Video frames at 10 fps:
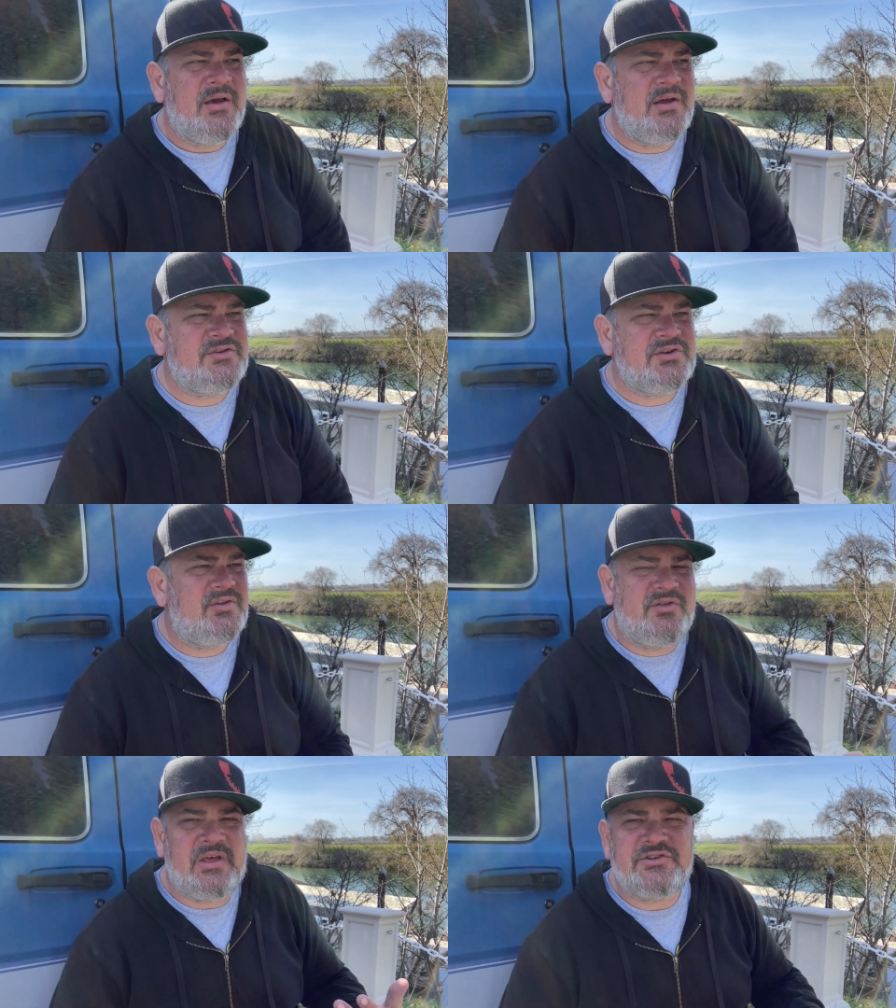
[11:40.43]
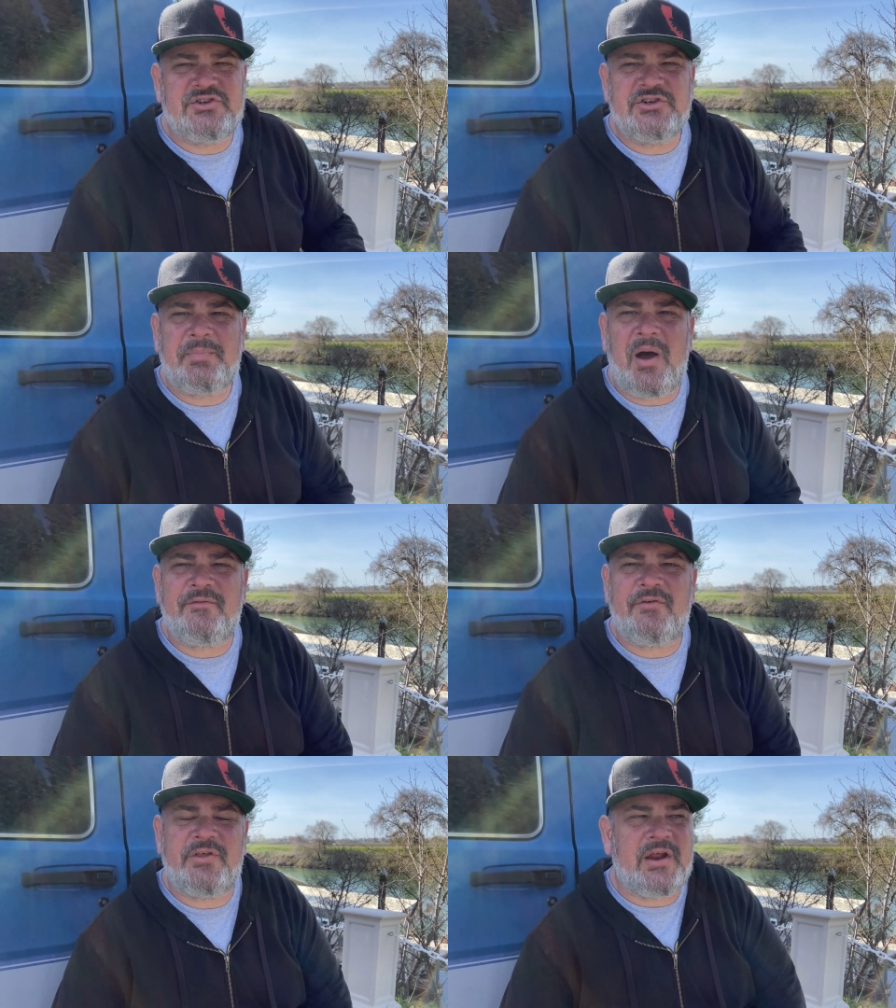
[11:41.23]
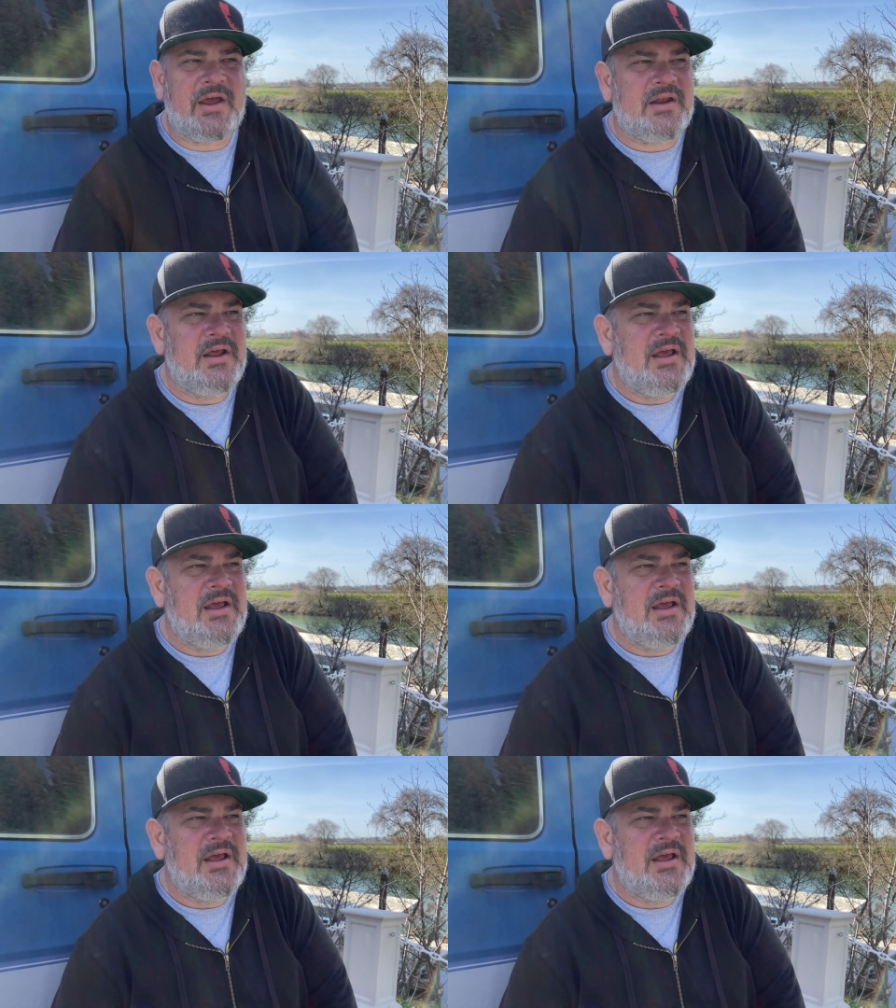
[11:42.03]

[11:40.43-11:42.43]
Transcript: And just, that's your spot for the night.